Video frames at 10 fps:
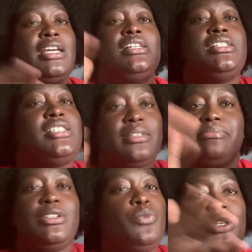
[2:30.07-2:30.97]
she,
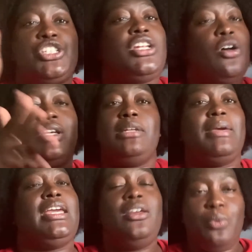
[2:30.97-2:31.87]
she don't need to
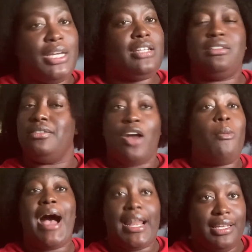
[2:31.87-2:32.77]
be with
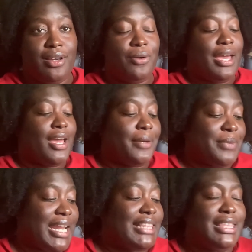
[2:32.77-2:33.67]
nobody, okay?
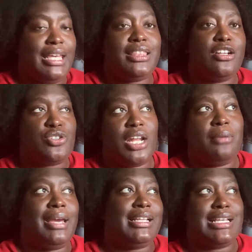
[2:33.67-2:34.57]
And I think they're trying to
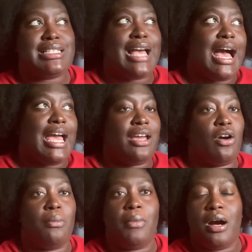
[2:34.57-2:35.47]
make this guy
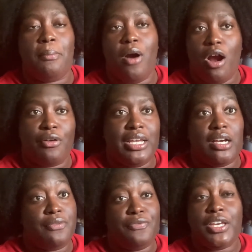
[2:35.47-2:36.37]
Amari
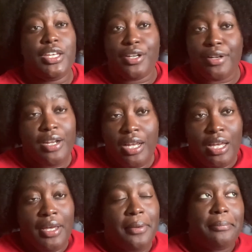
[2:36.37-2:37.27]
a figure,
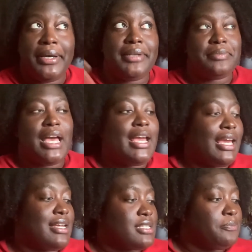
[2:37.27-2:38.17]
but I
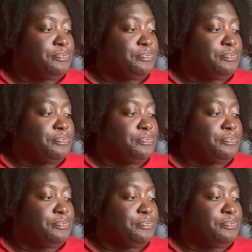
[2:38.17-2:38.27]
guess.